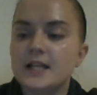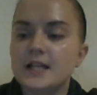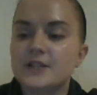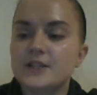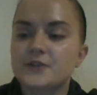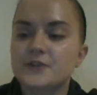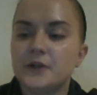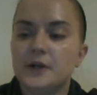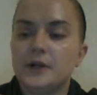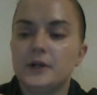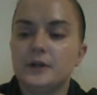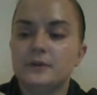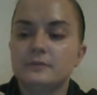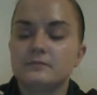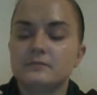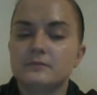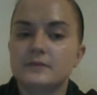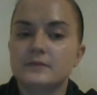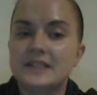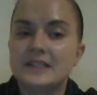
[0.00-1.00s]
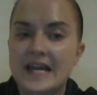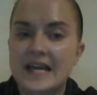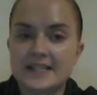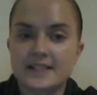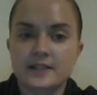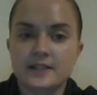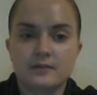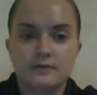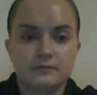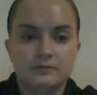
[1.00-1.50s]
So
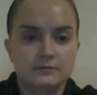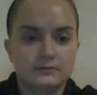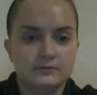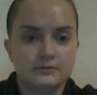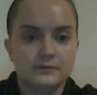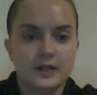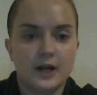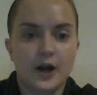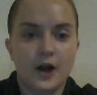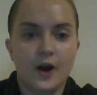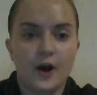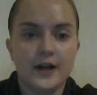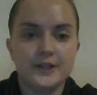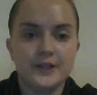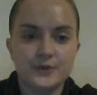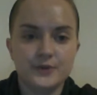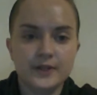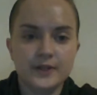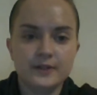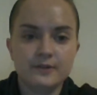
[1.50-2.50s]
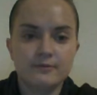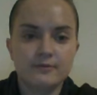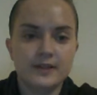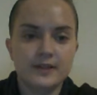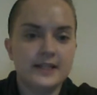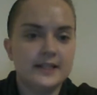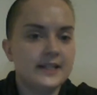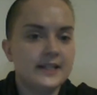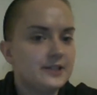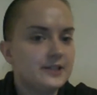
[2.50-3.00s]
yes, I do
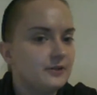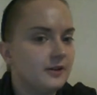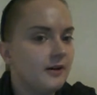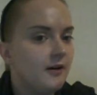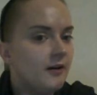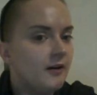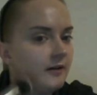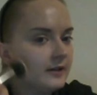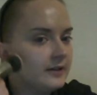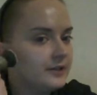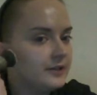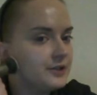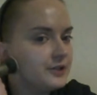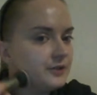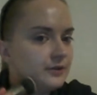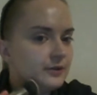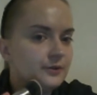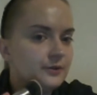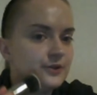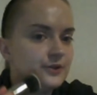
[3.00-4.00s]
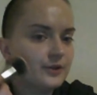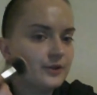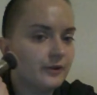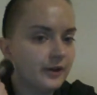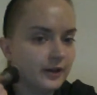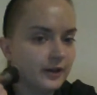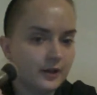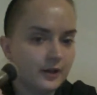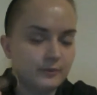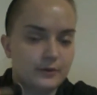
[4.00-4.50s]
agree that you cannot do
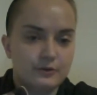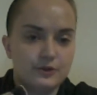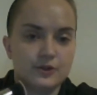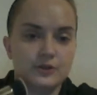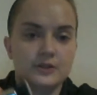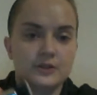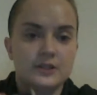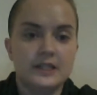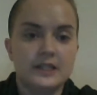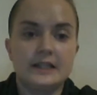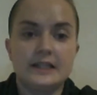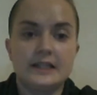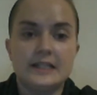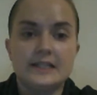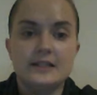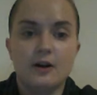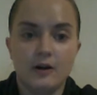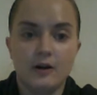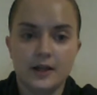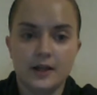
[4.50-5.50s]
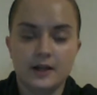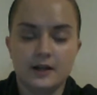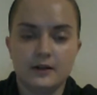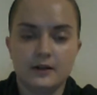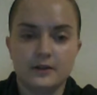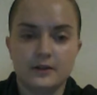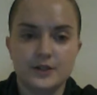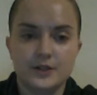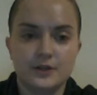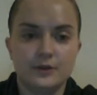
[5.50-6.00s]
circular motions, at least I
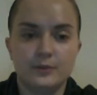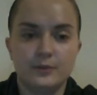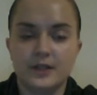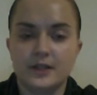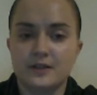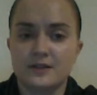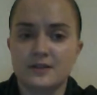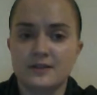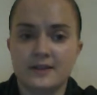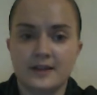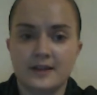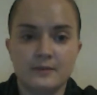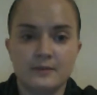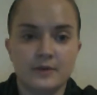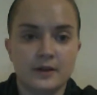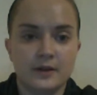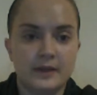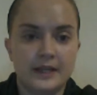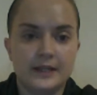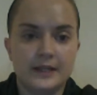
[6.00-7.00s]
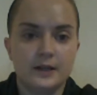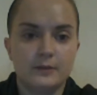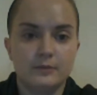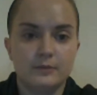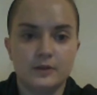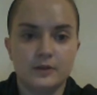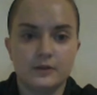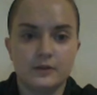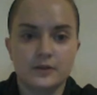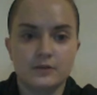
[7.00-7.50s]
can't do, because then my
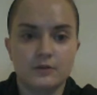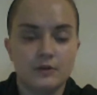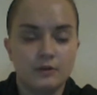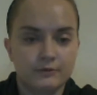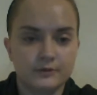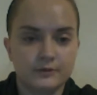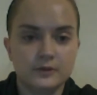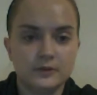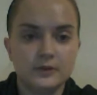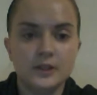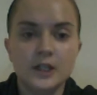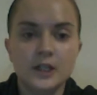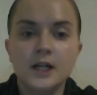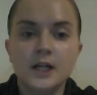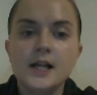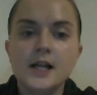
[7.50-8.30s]
makeup looks awful.